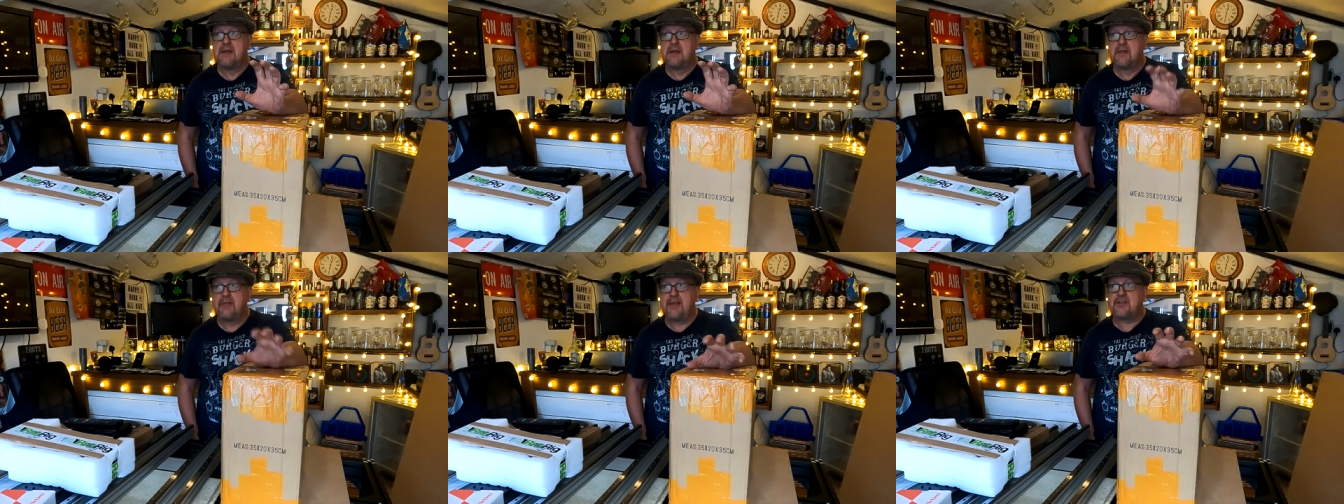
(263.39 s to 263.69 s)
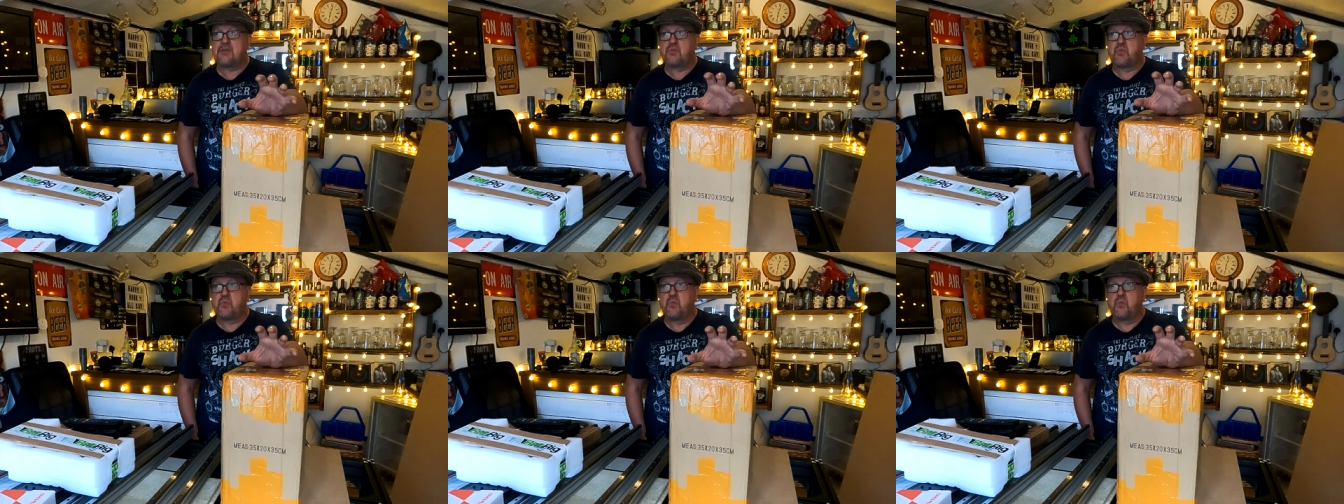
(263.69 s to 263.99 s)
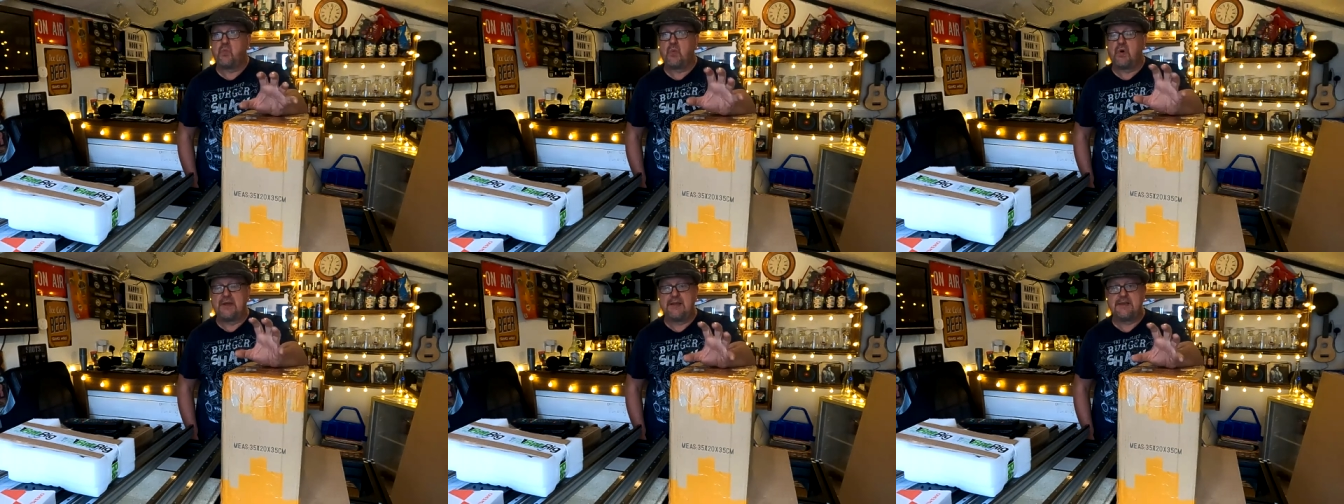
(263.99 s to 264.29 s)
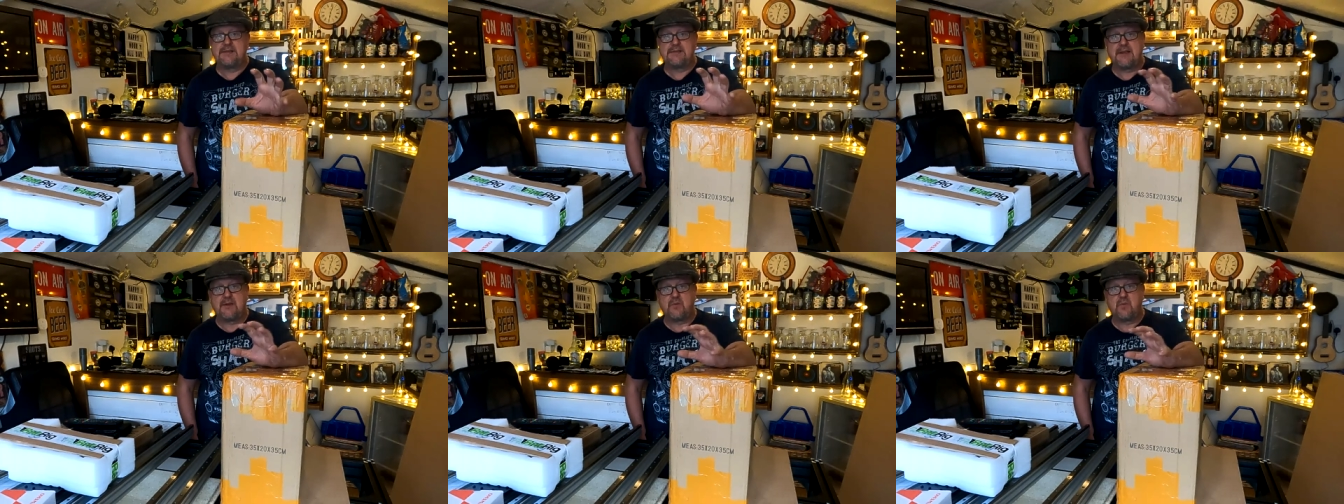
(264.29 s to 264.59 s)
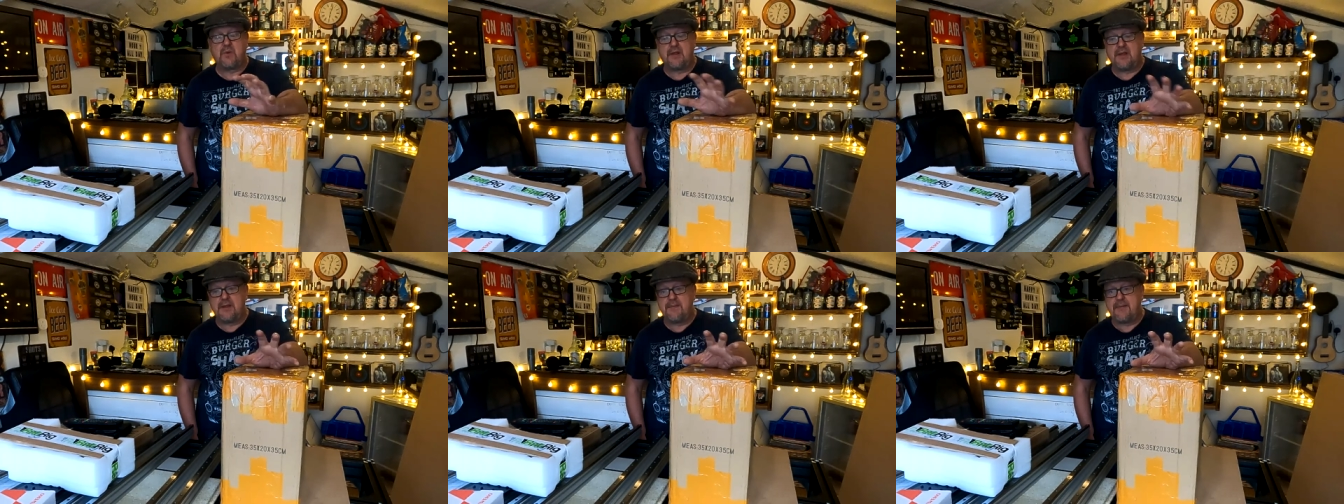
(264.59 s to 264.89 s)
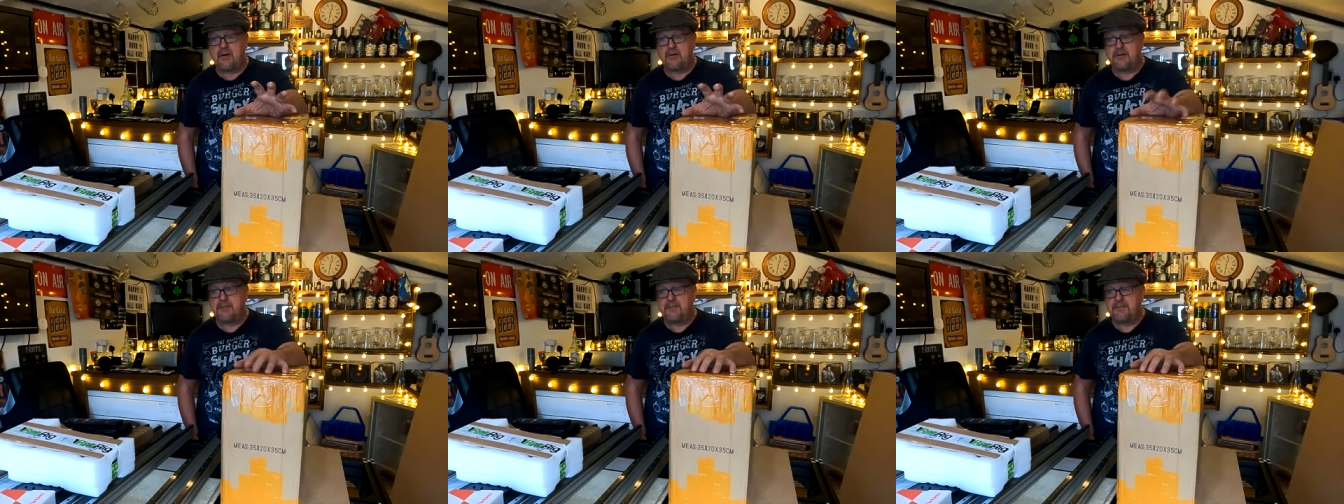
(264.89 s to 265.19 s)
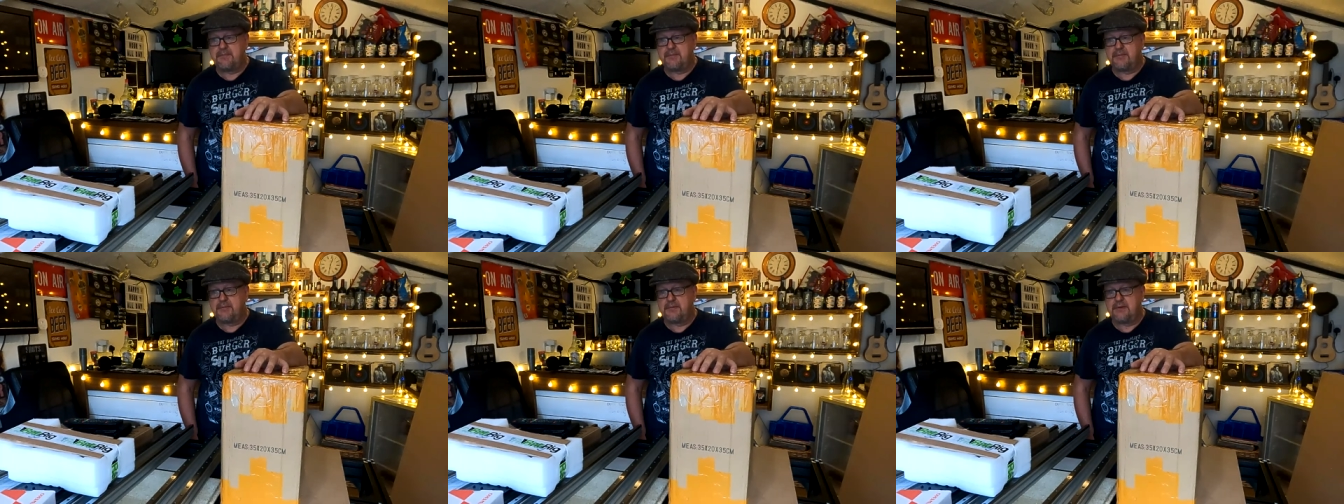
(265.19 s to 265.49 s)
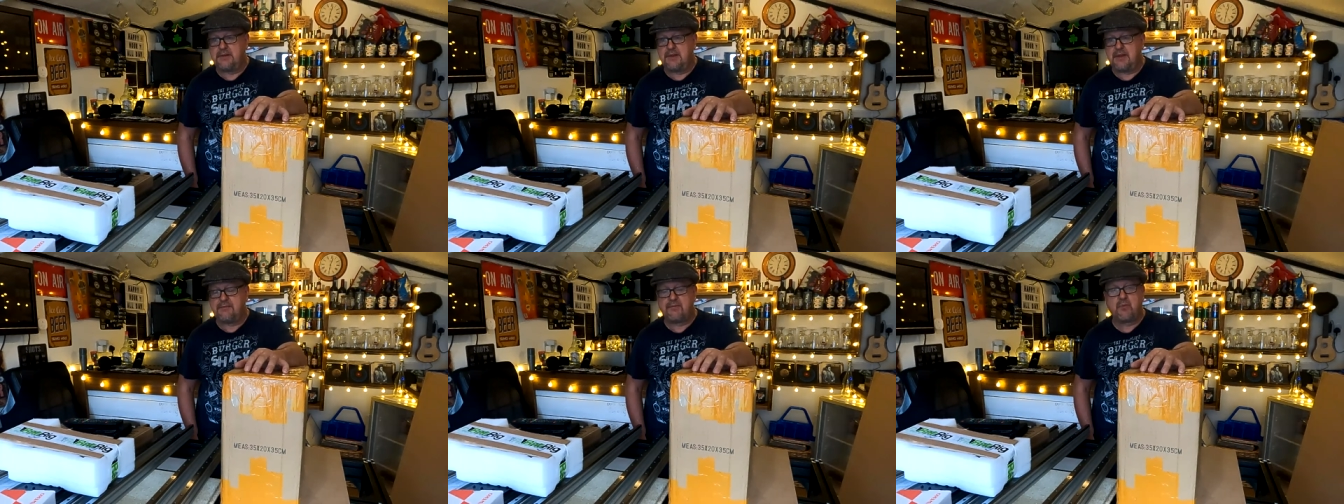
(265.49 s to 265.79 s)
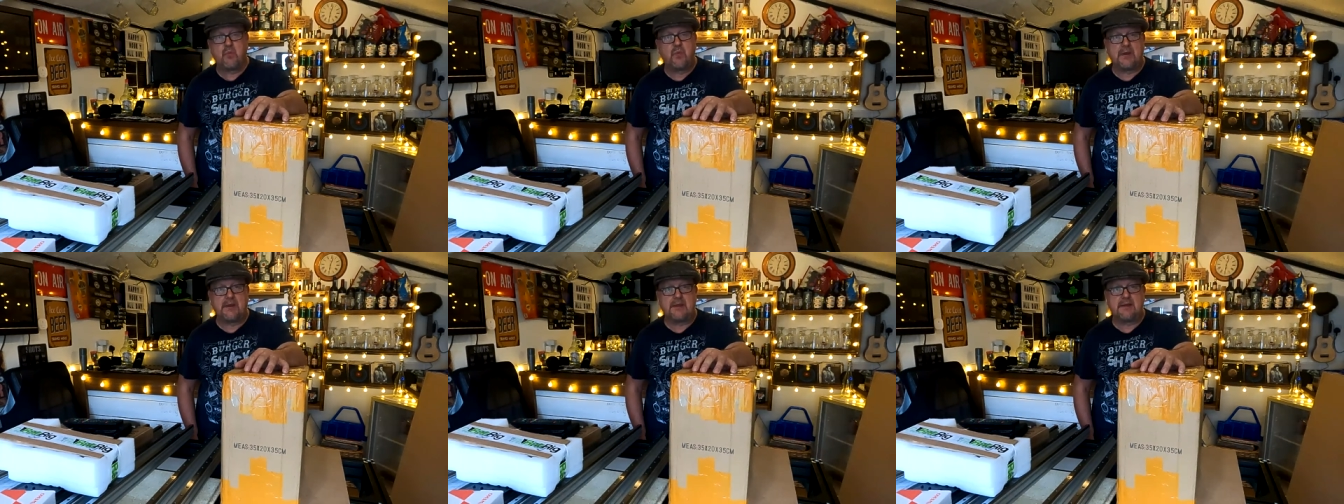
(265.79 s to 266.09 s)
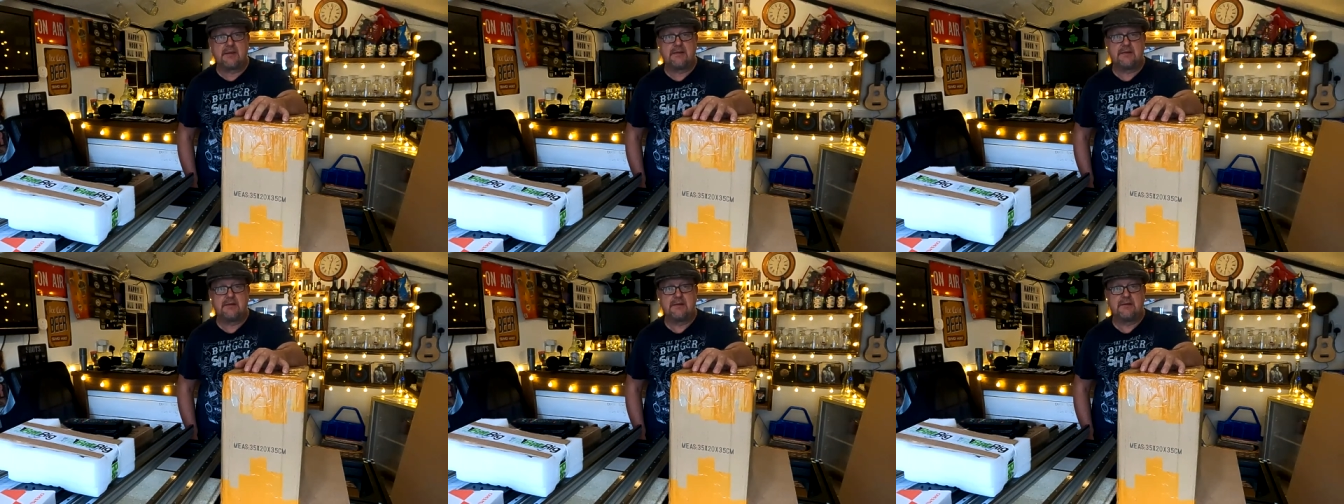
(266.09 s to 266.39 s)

That's what he said when I emailed him the other week.